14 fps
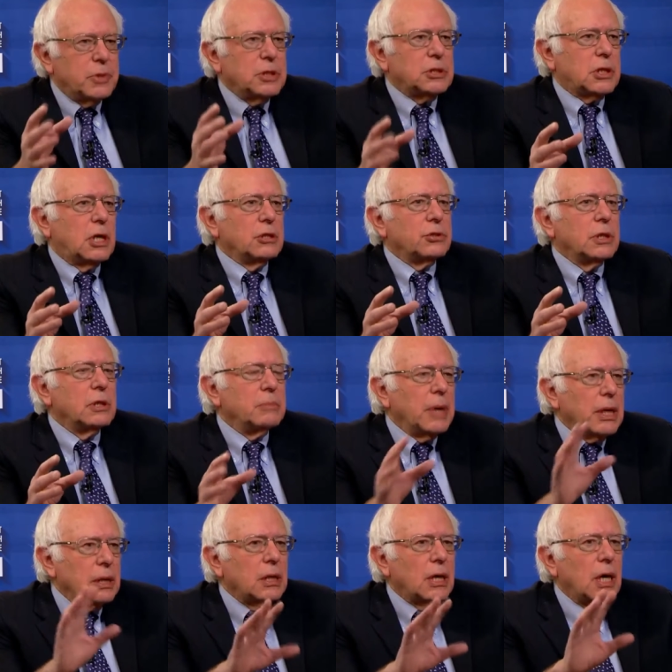this country and
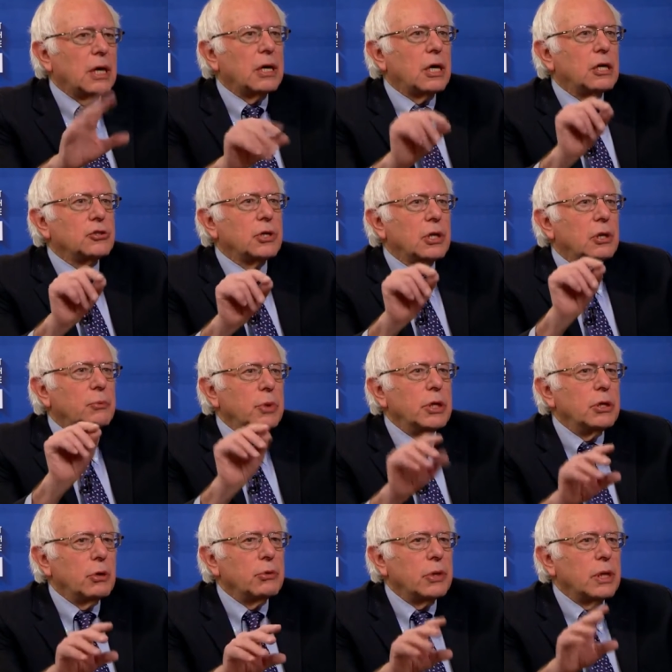make it the kind of country that we
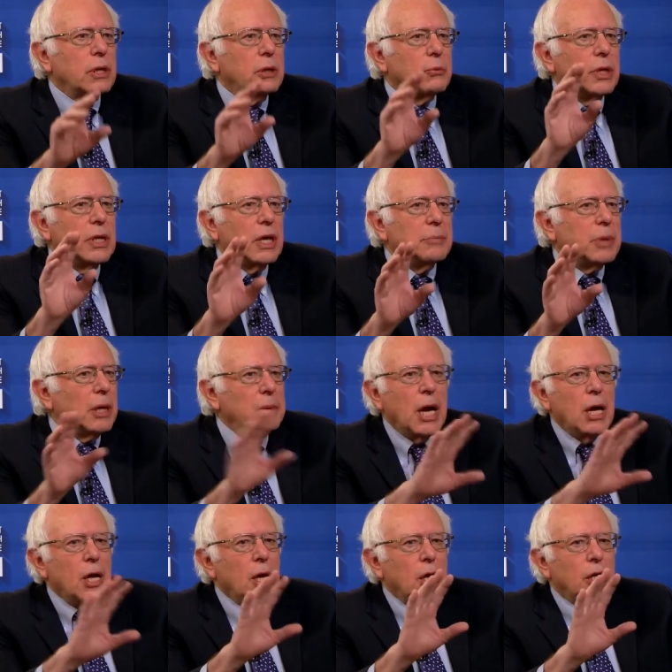know that we can become.
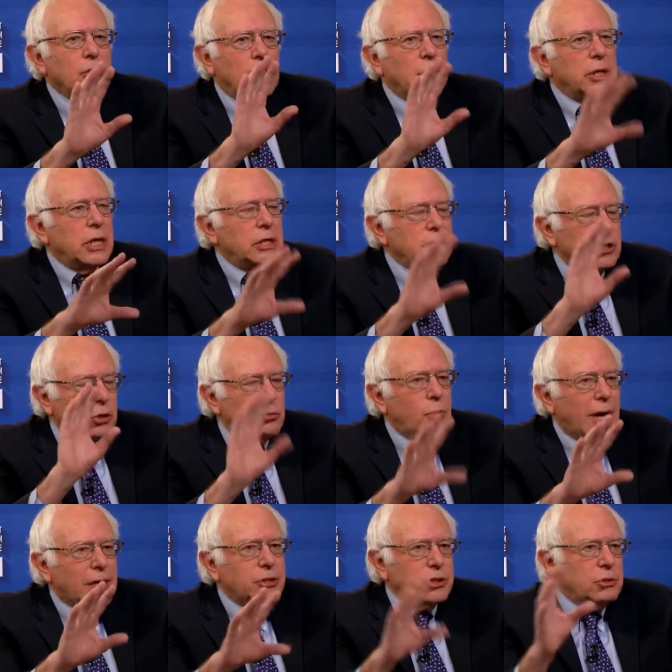John, there is no
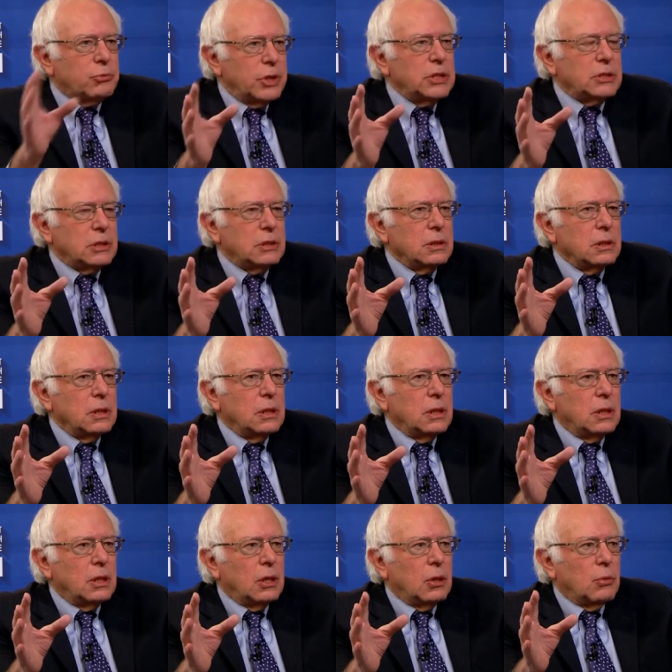rational reason
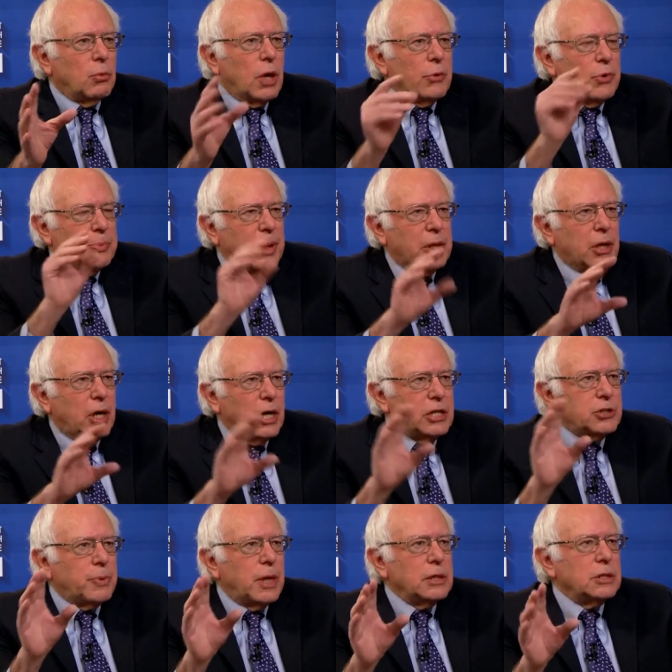why we pay the
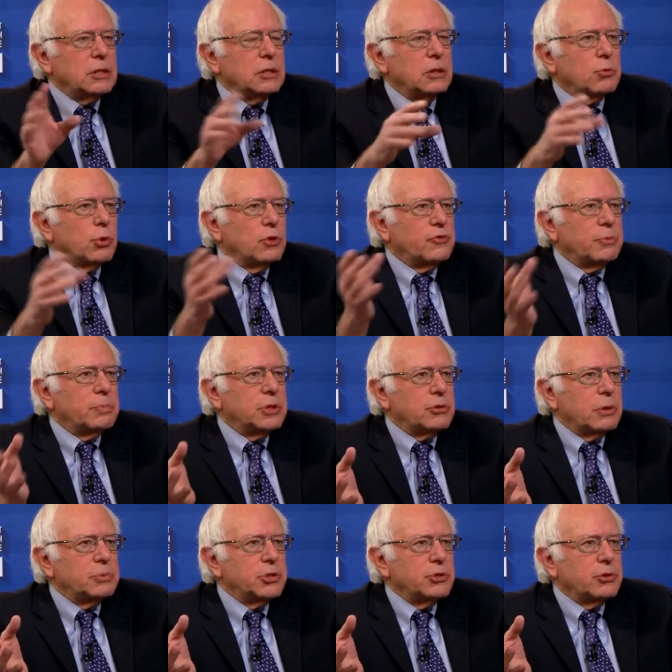highest prices in the world for
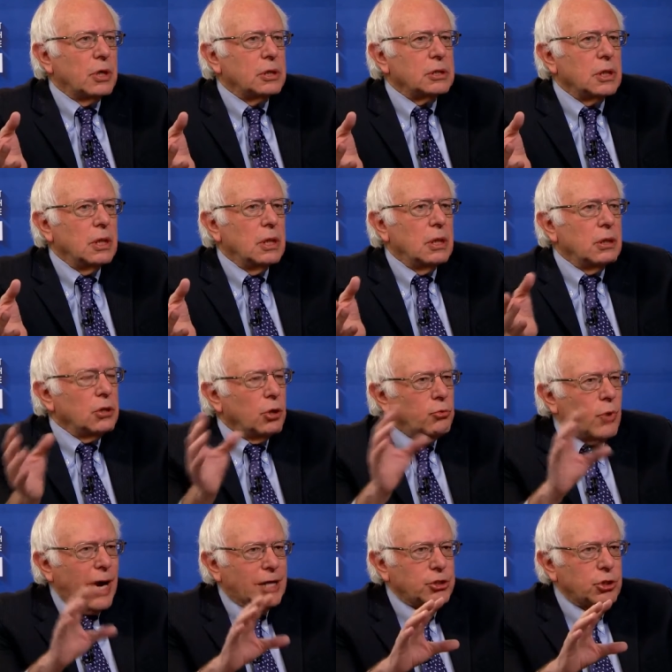prescription drugs. No
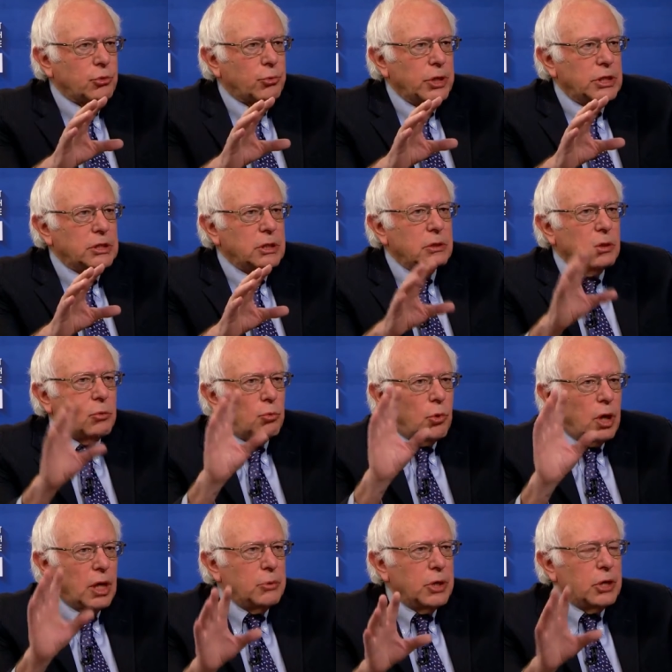rational reason
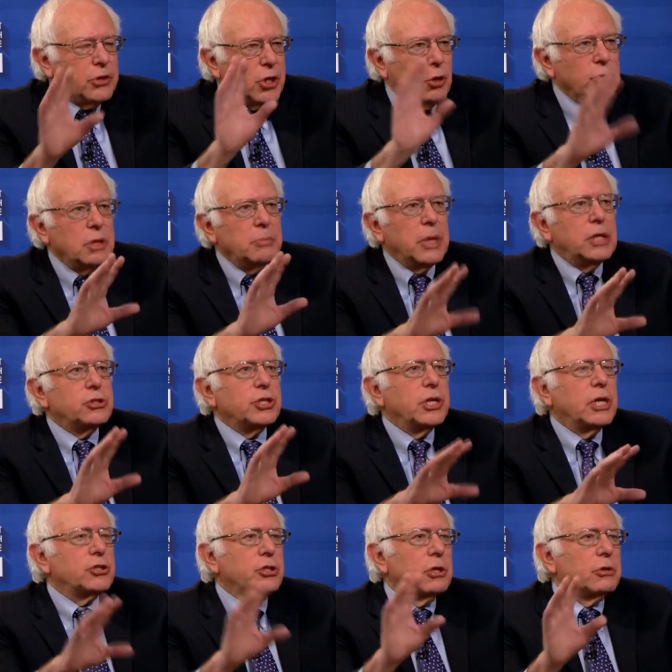why we are the only major
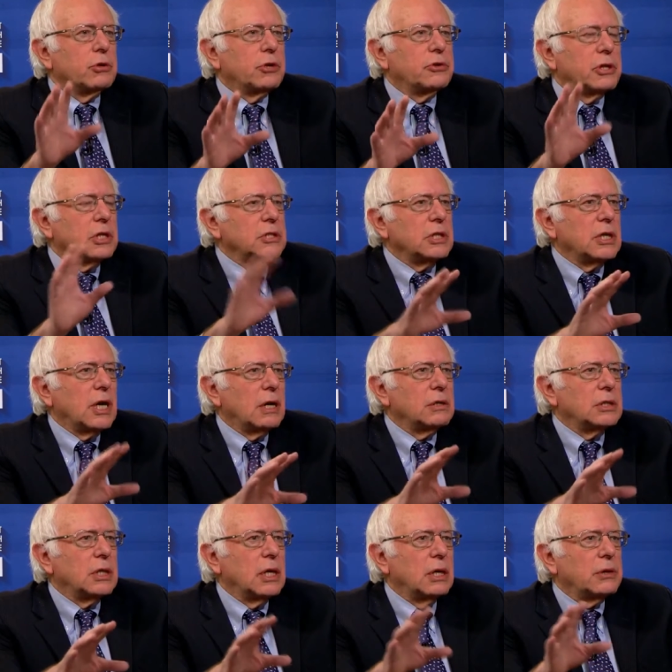nation on earth that doesn't
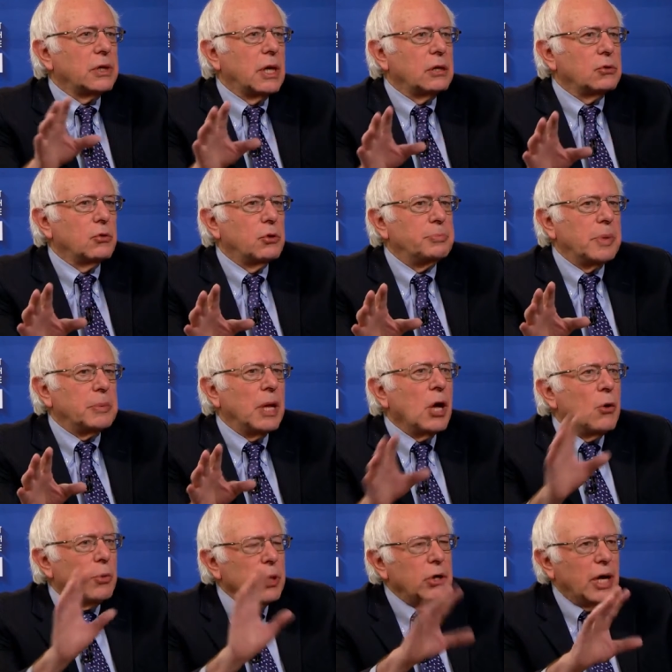guarantee health care to all people.
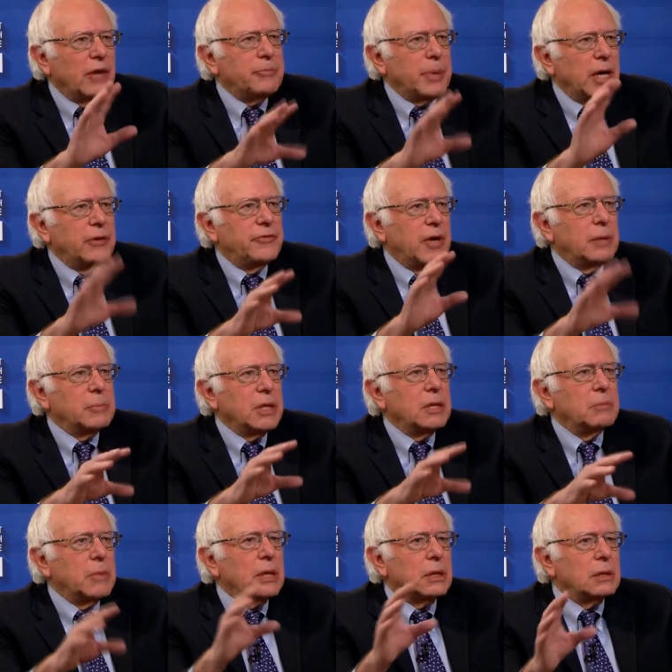We don't have paid family
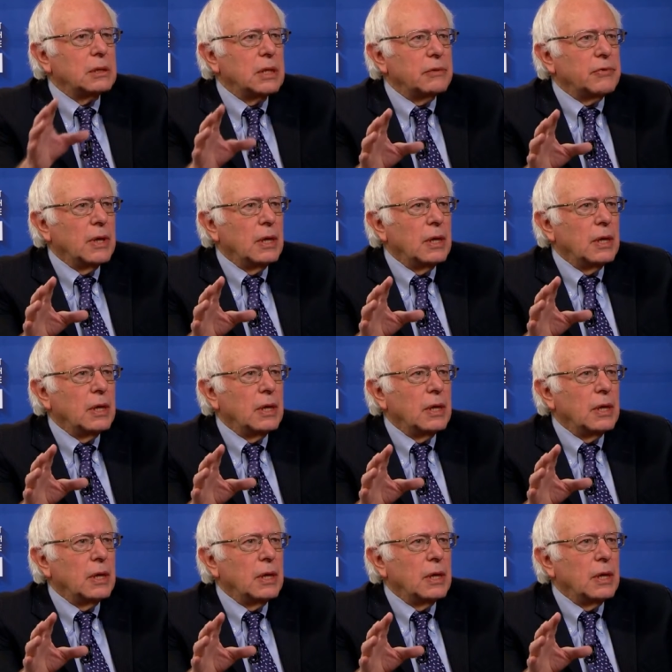and medical leave.